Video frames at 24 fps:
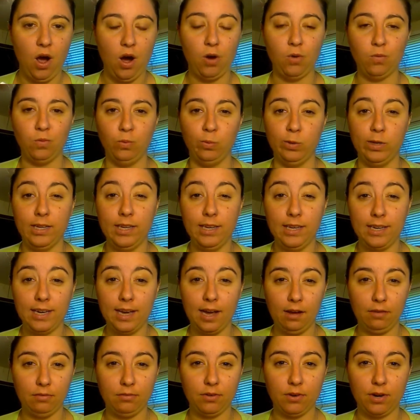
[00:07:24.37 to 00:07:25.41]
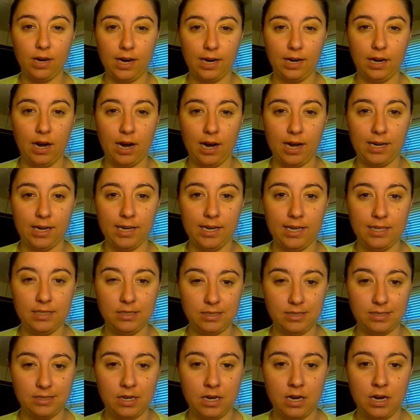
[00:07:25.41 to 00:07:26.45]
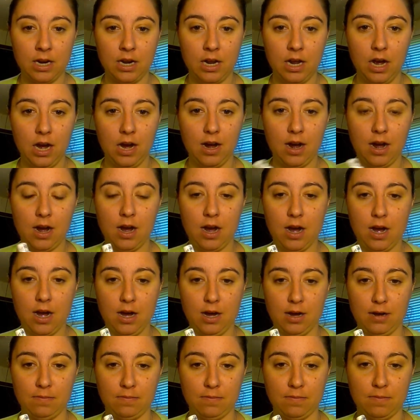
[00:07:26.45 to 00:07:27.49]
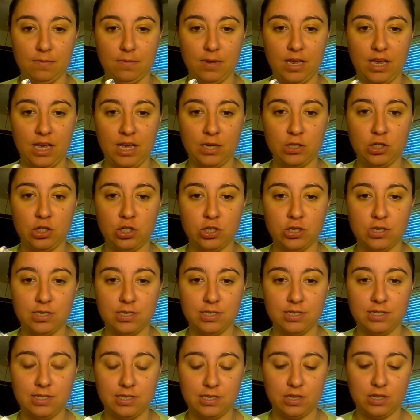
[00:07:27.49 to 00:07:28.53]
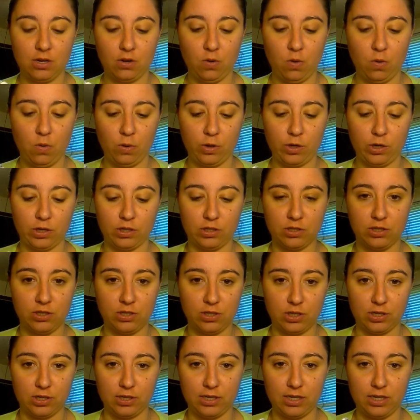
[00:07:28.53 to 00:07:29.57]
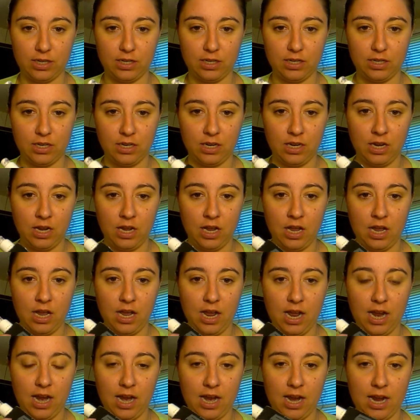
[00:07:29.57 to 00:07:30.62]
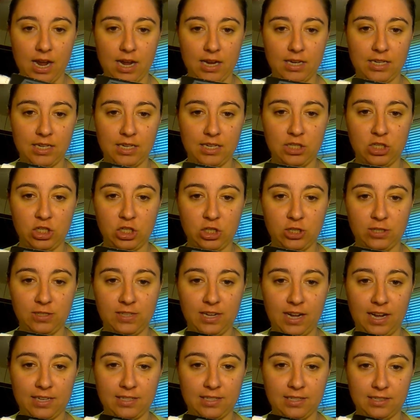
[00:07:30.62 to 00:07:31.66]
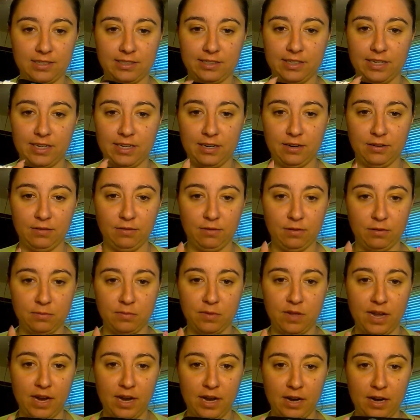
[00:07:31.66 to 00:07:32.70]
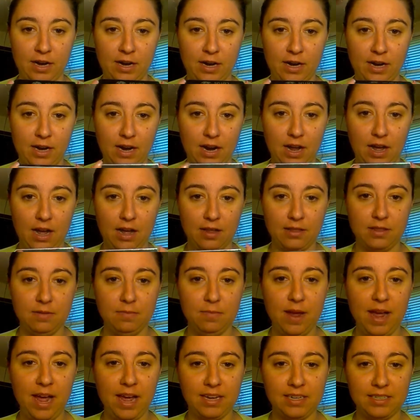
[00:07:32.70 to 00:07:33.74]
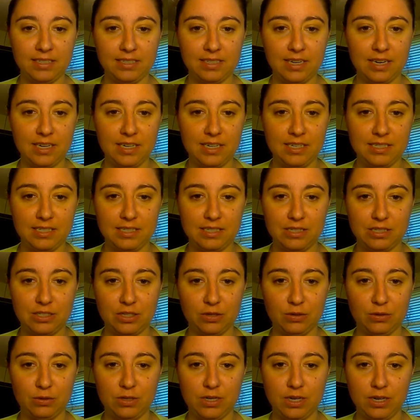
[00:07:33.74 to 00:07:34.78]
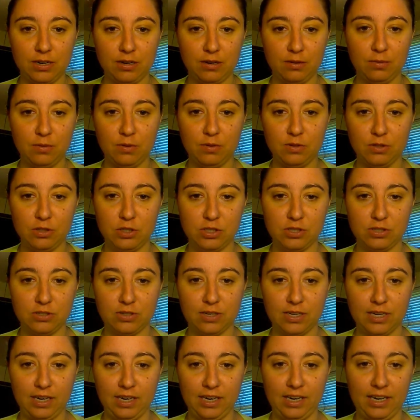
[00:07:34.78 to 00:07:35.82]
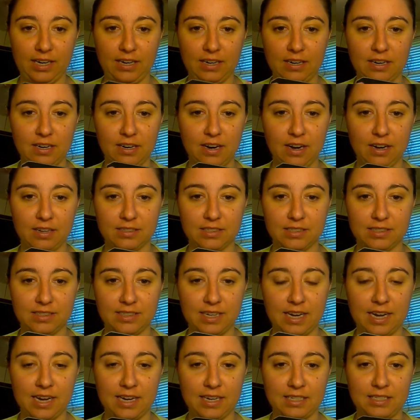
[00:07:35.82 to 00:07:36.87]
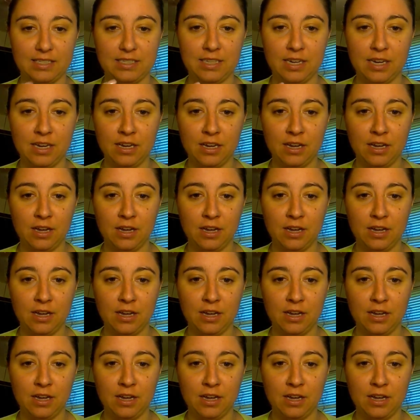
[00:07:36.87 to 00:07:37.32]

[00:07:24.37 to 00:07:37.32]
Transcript: a week after I got it. The corners started and it just escalated from there. The back side isn't too terrible, just right here on the sides.